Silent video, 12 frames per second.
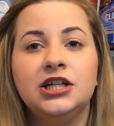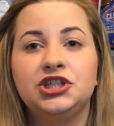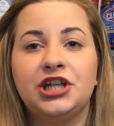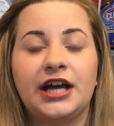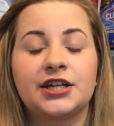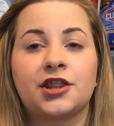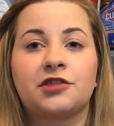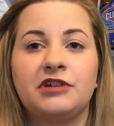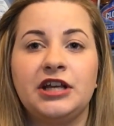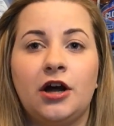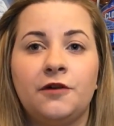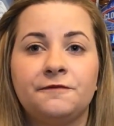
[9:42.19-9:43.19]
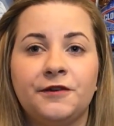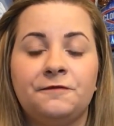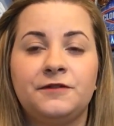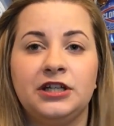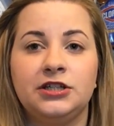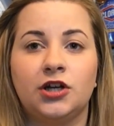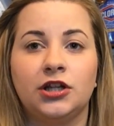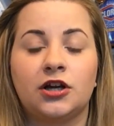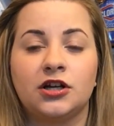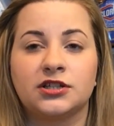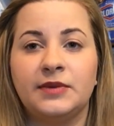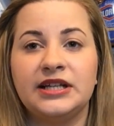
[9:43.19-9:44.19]
She had a $3 off $15
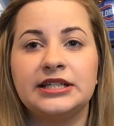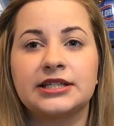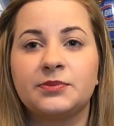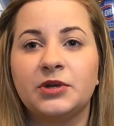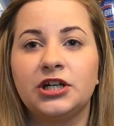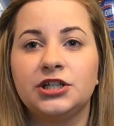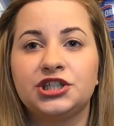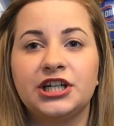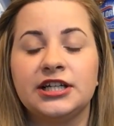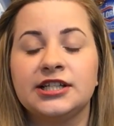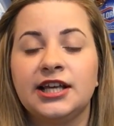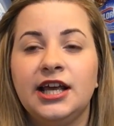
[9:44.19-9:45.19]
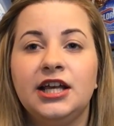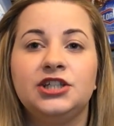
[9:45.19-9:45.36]
cosmetics purchase.